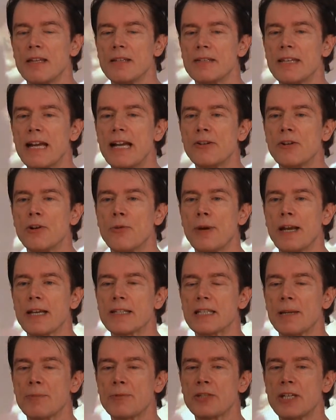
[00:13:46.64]
Daniel
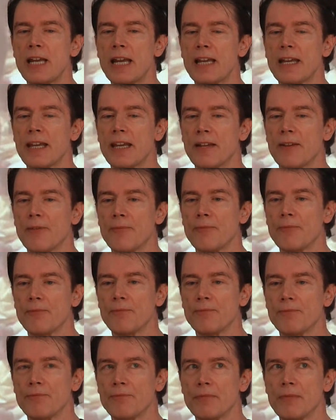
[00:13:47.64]
wakes up shaking,
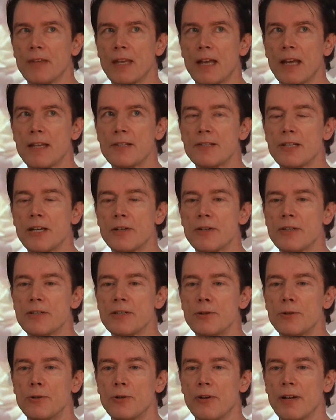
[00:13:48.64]
and so does
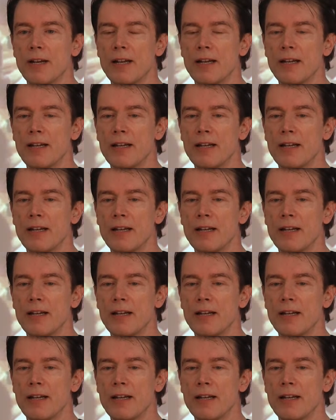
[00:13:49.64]
Laura,